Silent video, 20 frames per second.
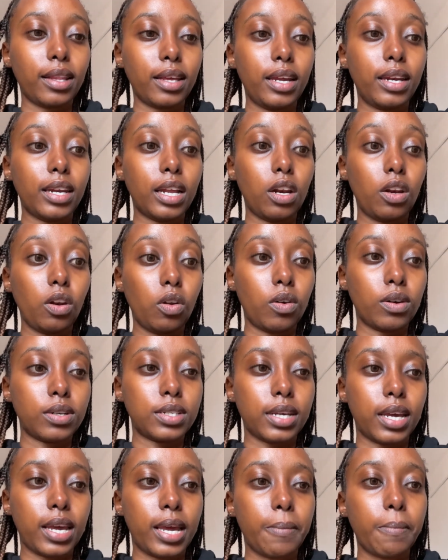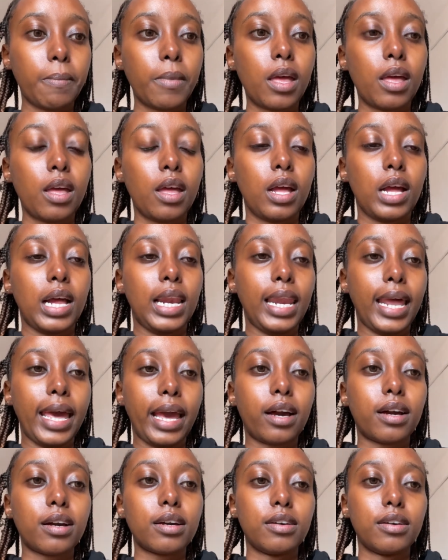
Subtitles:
in a long time, like